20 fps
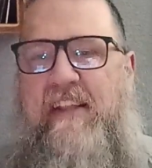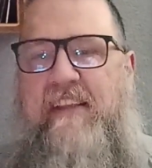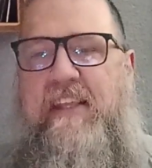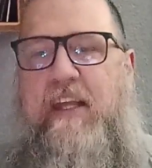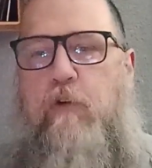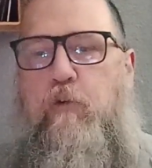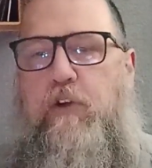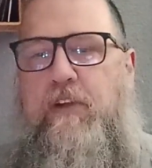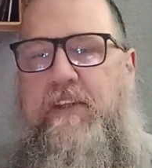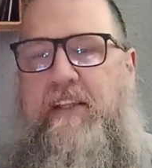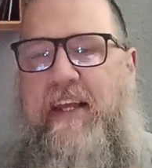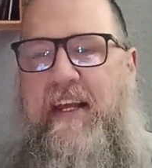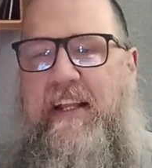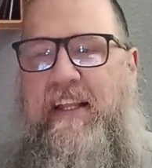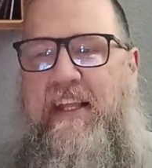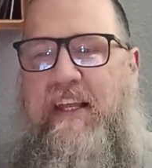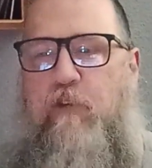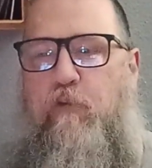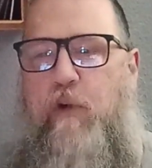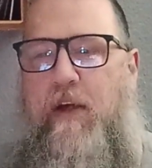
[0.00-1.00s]
They were
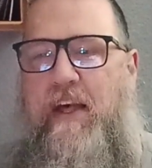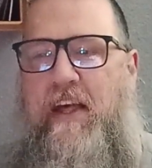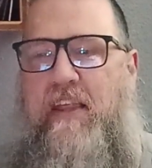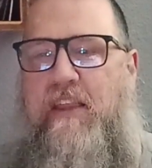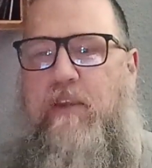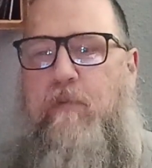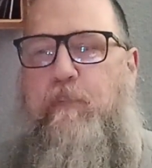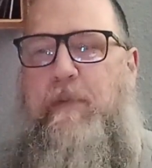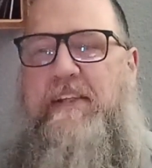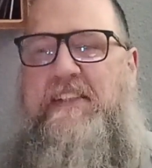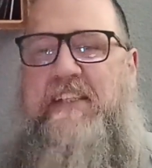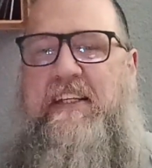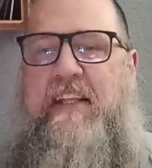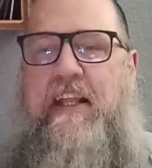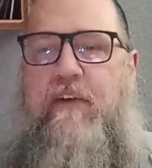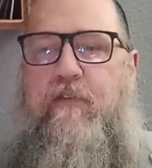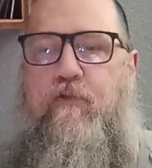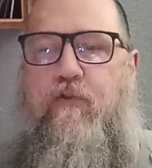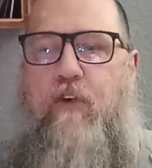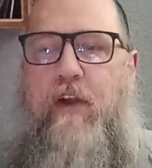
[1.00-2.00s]
dealing with missing
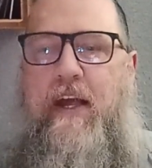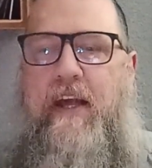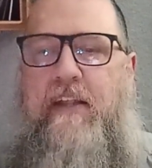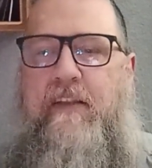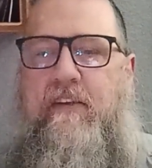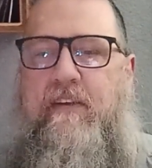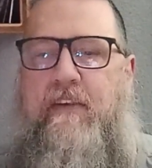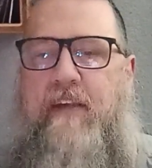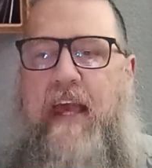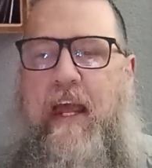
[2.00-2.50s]
their friend